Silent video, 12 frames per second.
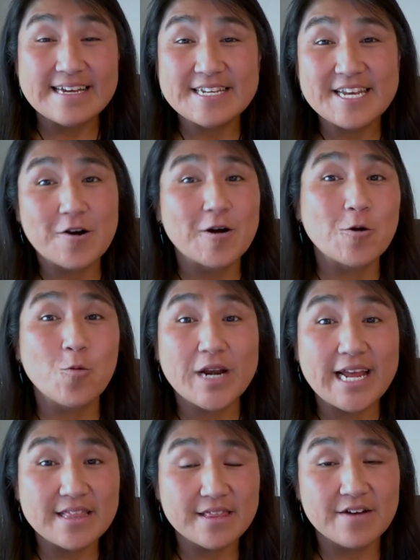And Derek,
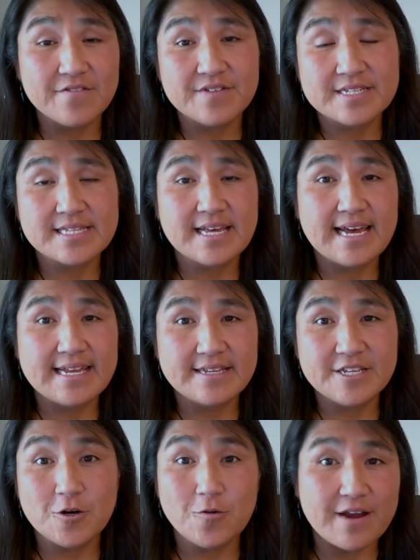what I love is that,
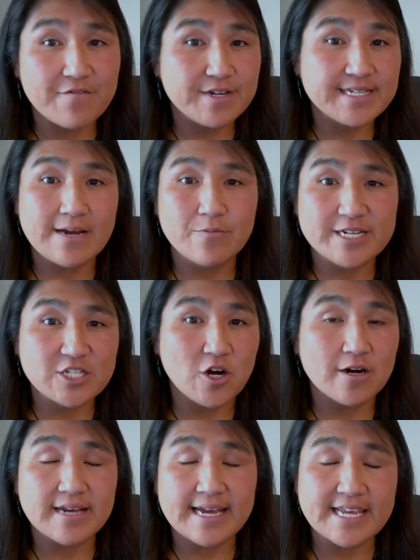you know, every time we
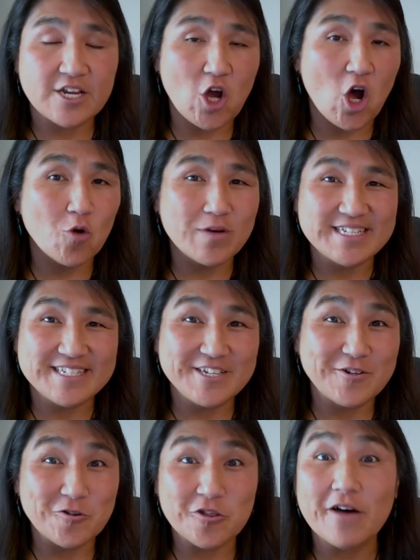talk, I can always see
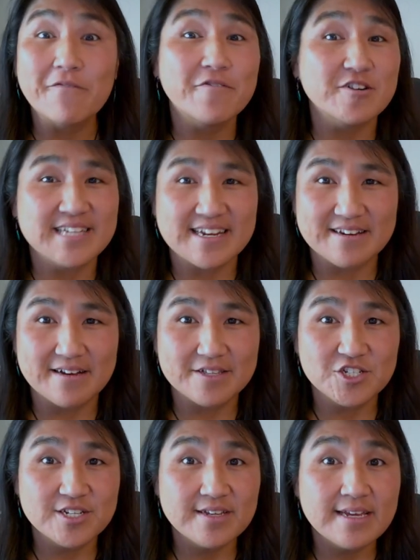your love for
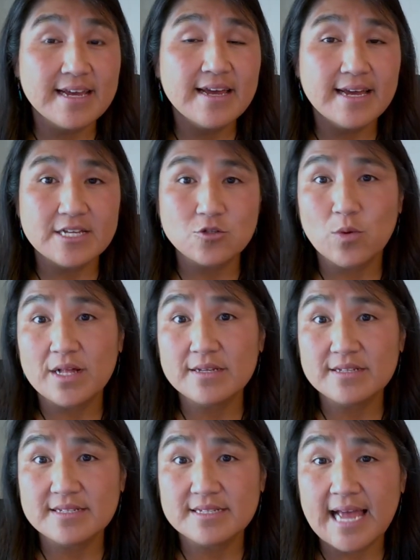technology, as well
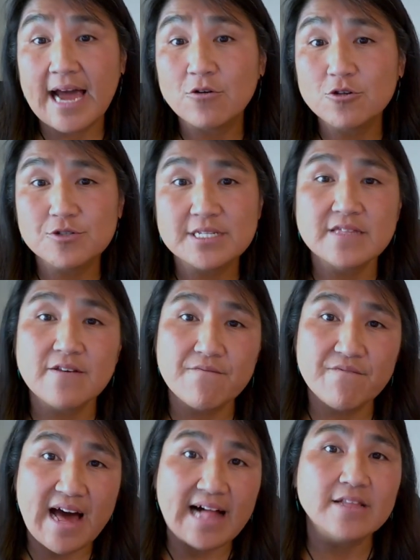as how you see
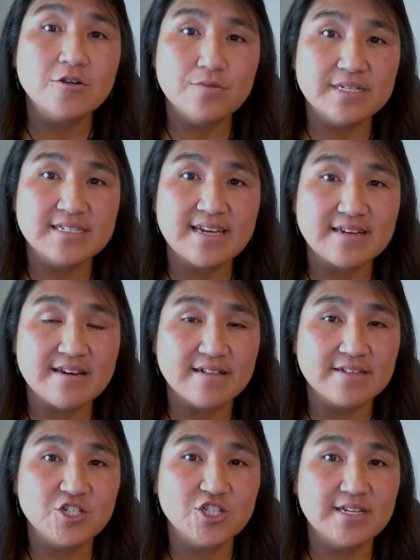the value in
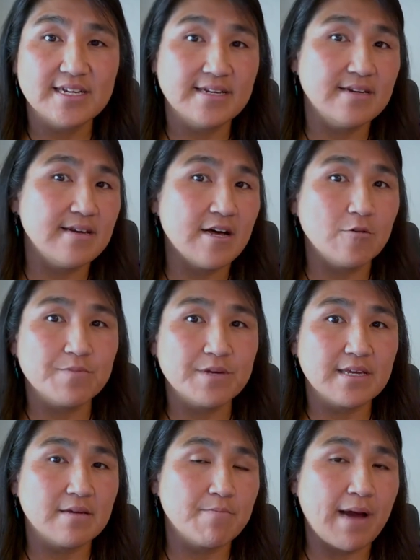technology and
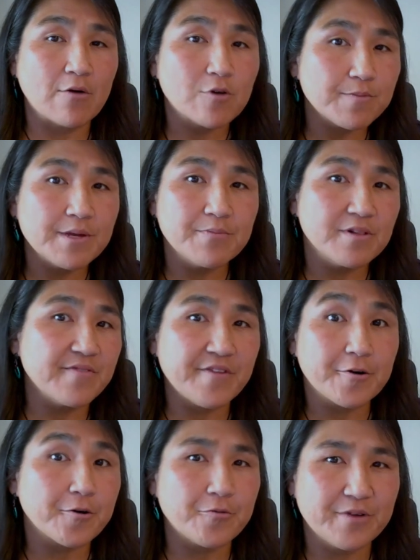helping power people in
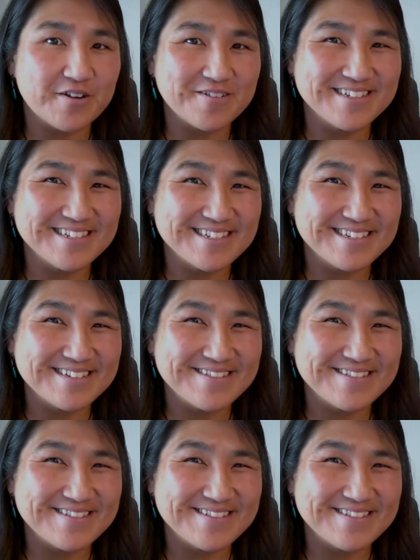their careers.